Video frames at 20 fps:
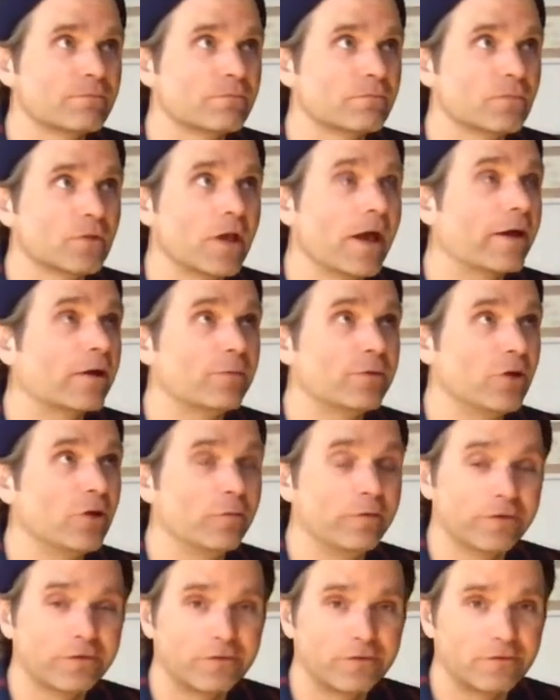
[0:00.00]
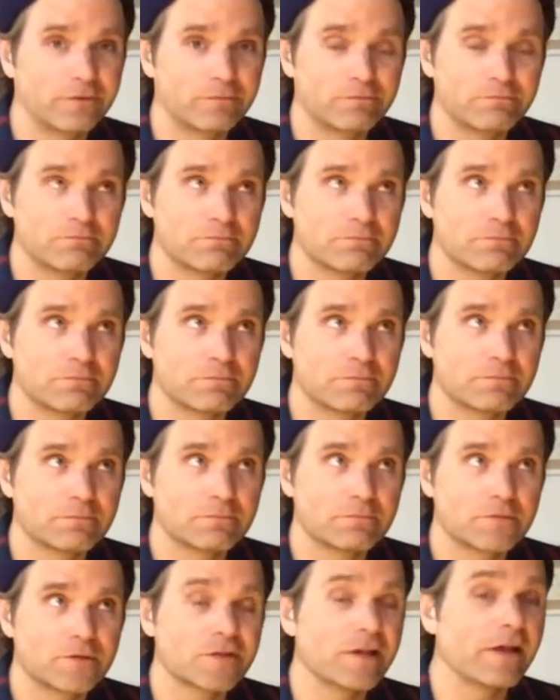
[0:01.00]
got to be almost
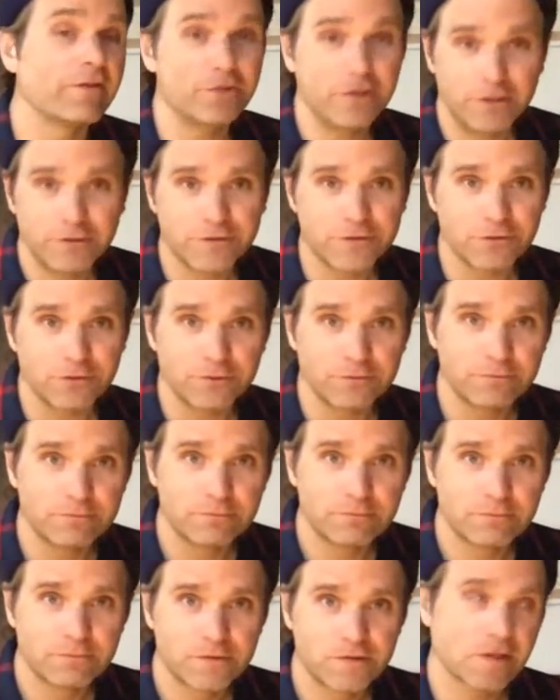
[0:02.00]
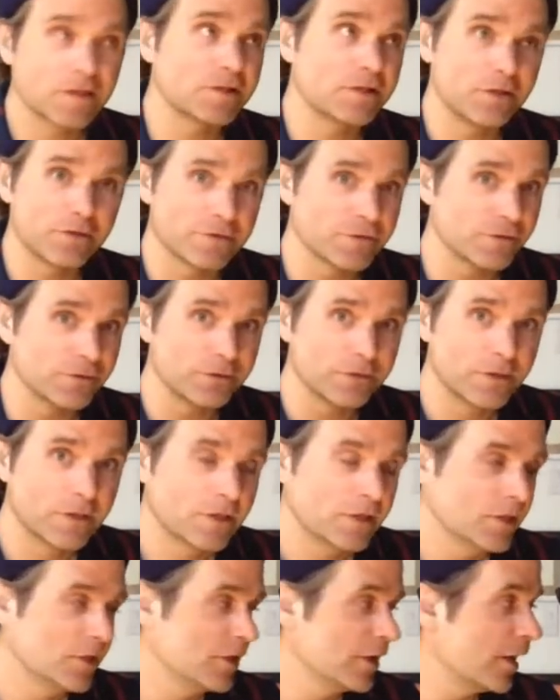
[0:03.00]
seventy years old, sixty years old.
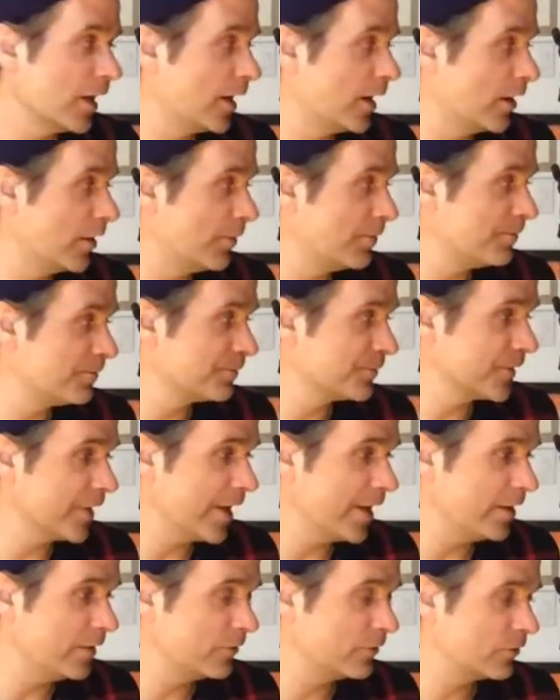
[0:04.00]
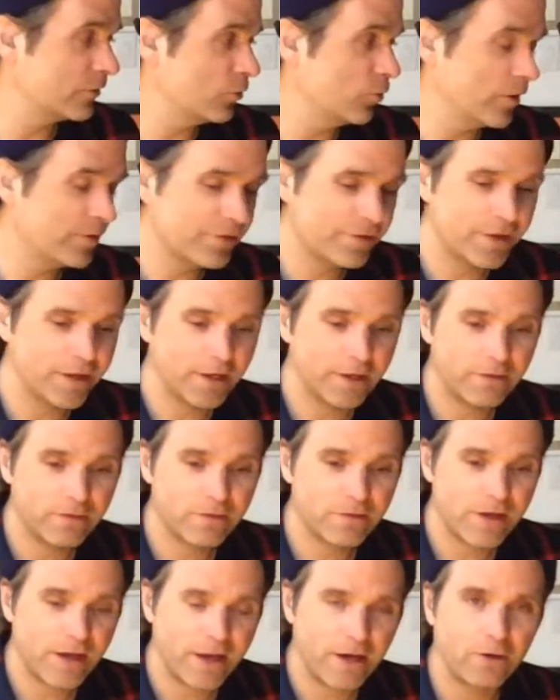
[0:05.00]
Um, and it's the one thing in
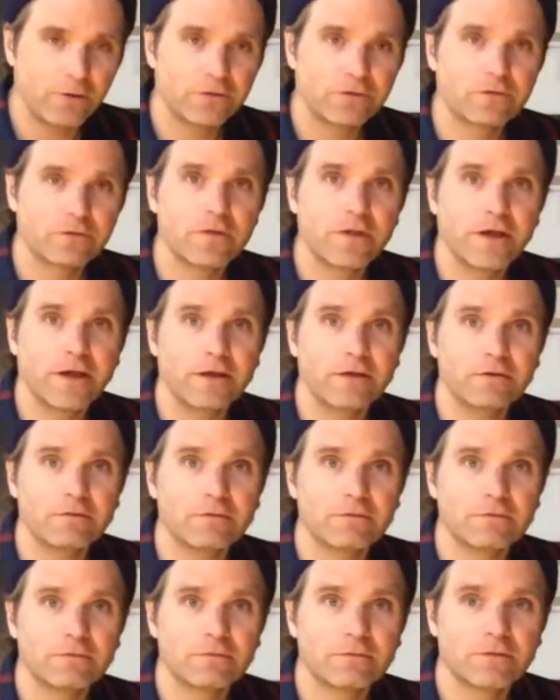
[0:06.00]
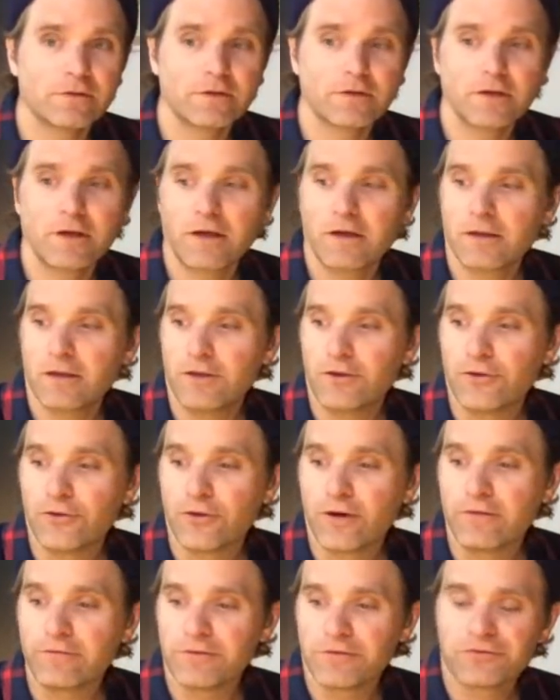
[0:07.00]
the house that, you know,
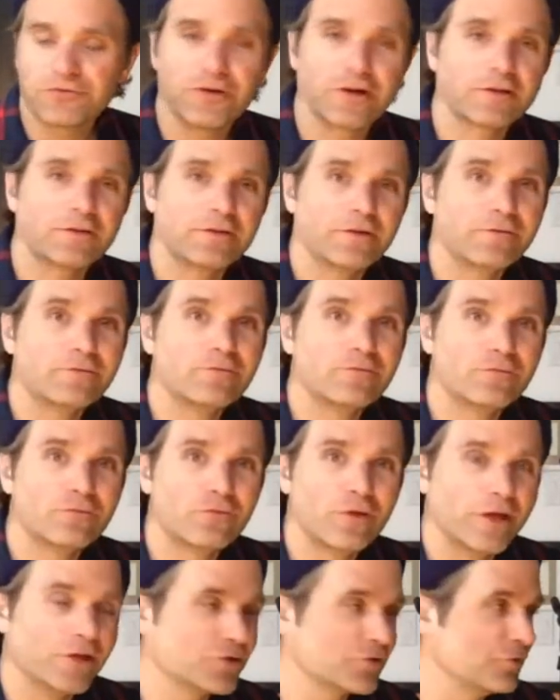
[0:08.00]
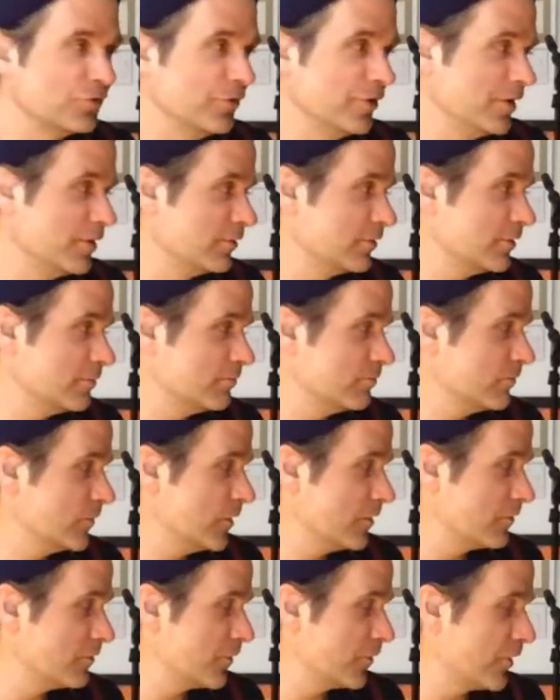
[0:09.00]
I've instructed Rachel in,
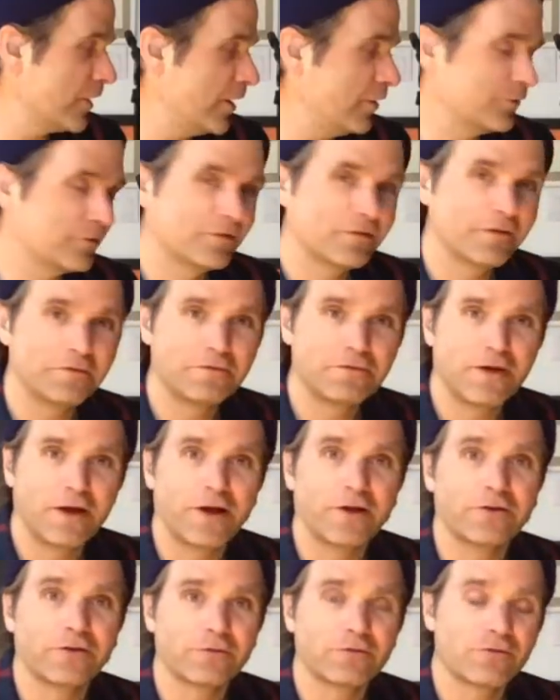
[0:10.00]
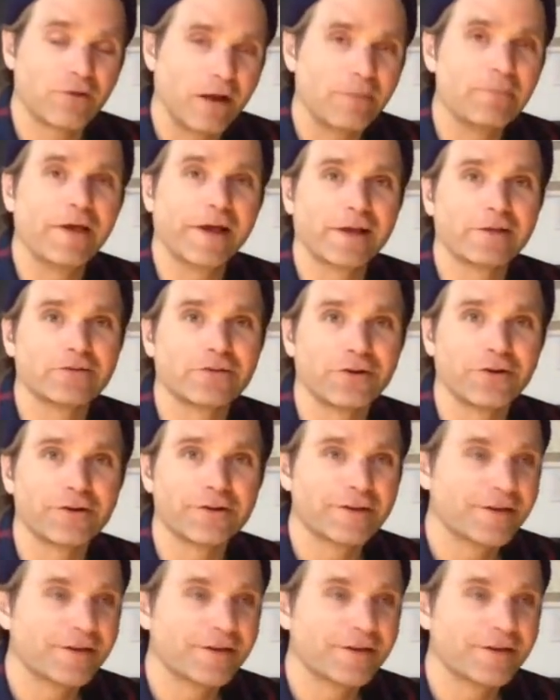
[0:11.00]
if our house is on fire, to grab that guitar.